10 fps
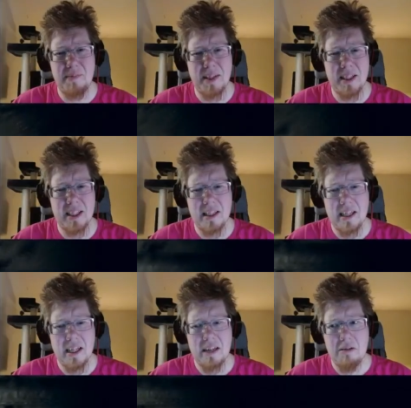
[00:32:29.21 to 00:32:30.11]

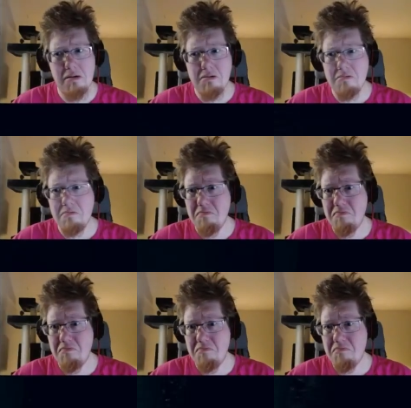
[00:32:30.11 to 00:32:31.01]

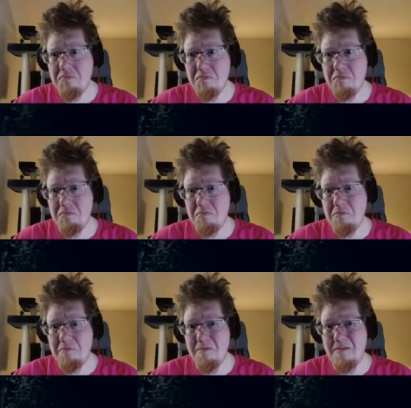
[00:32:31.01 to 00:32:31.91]

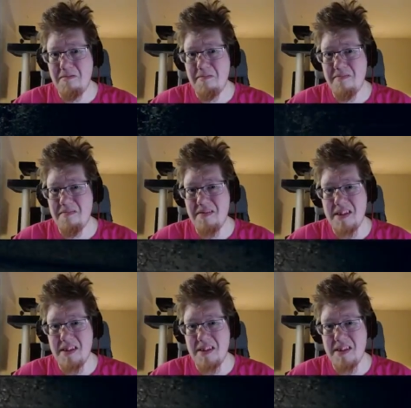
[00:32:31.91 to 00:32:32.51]
(silence)